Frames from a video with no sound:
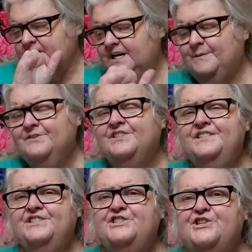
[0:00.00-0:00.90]
I'm on
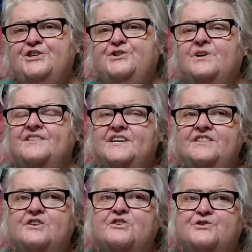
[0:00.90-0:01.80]
season two. I
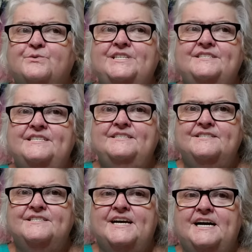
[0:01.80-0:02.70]
think there are three
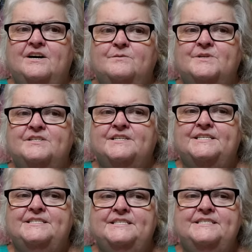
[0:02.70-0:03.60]
seasons out because I
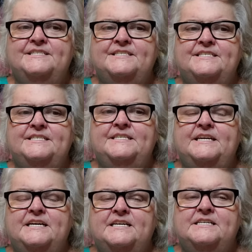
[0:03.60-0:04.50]
did see
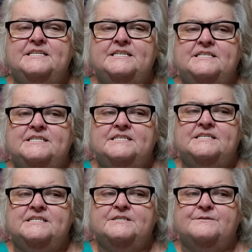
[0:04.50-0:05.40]

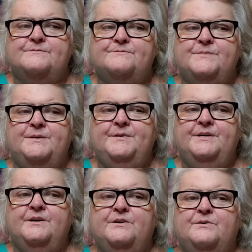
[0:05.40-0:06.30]
um,
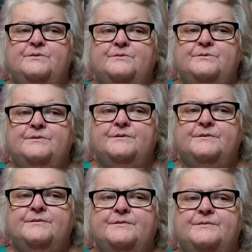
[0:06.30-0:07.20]
maybe on
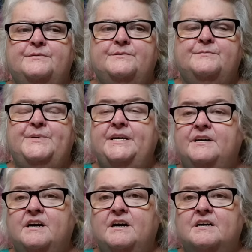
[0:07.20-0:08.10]

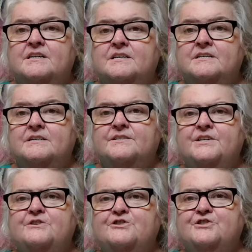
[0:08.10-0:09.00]
Peacock
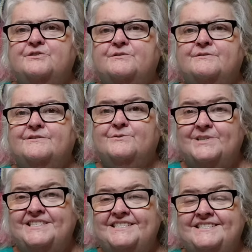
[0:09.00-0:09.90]
there's
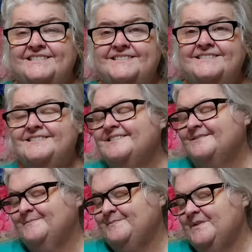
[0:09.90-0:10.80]
three seasons.
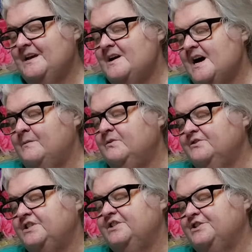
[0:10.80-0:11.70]
I'm on
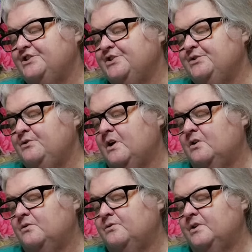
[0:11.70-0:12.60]
season two
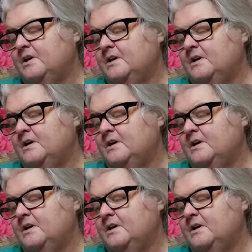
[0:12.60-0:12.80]
on